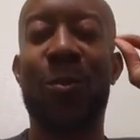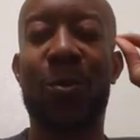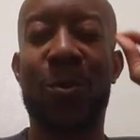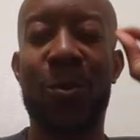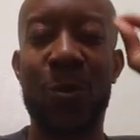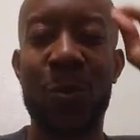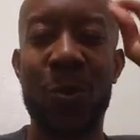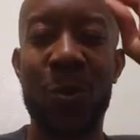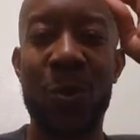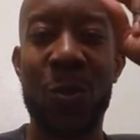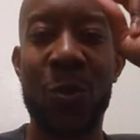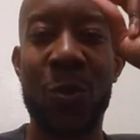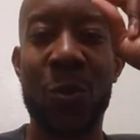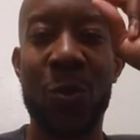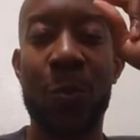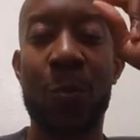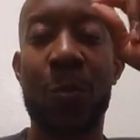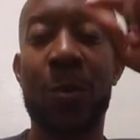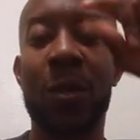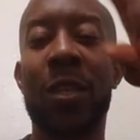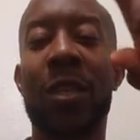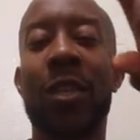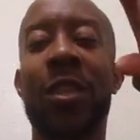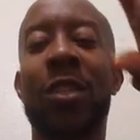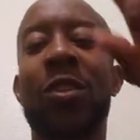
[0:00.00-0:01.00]
Crucial
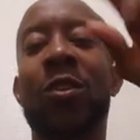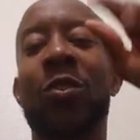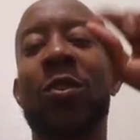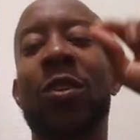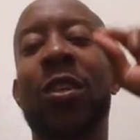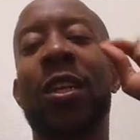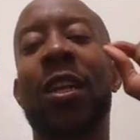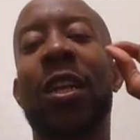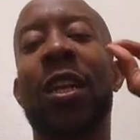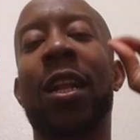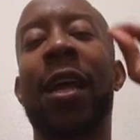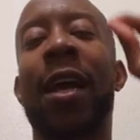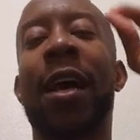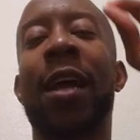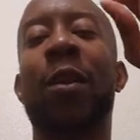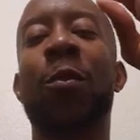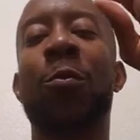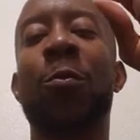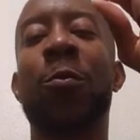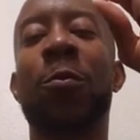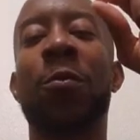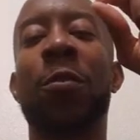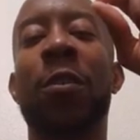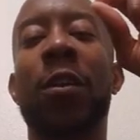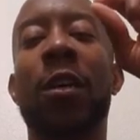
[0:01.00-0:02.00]
because you get a lot
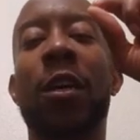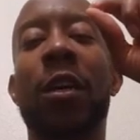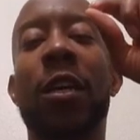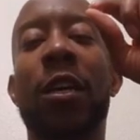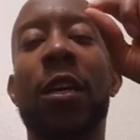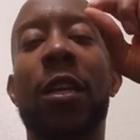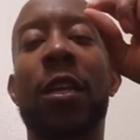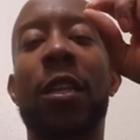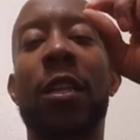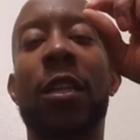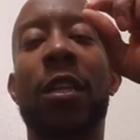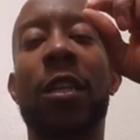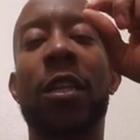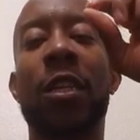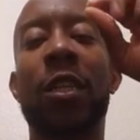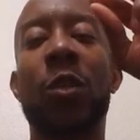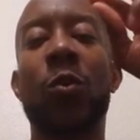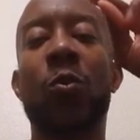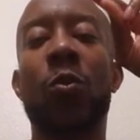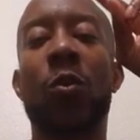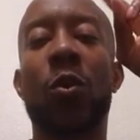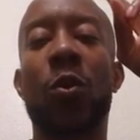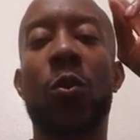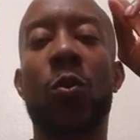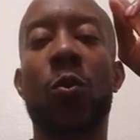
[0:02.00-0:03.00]
of these
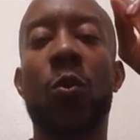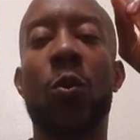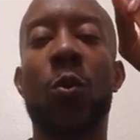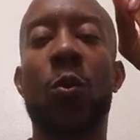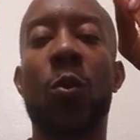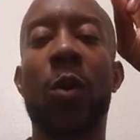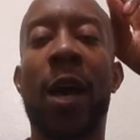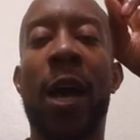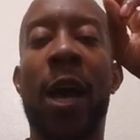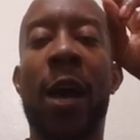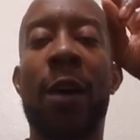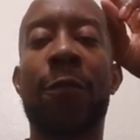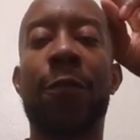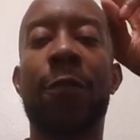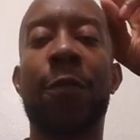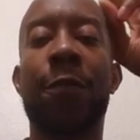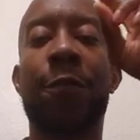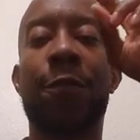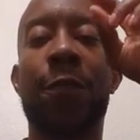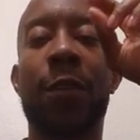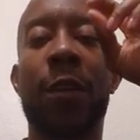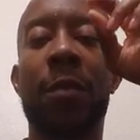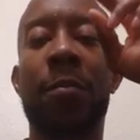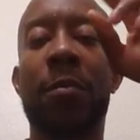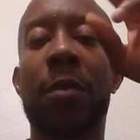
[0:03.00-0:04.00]
quote unquote alpha
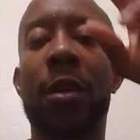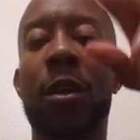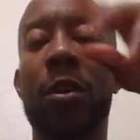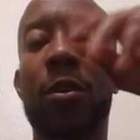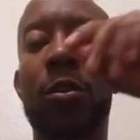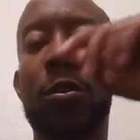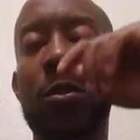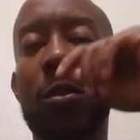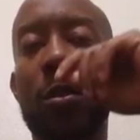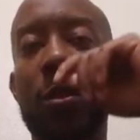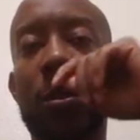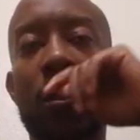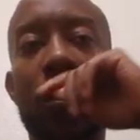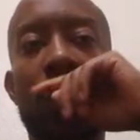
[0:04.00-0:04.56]
females.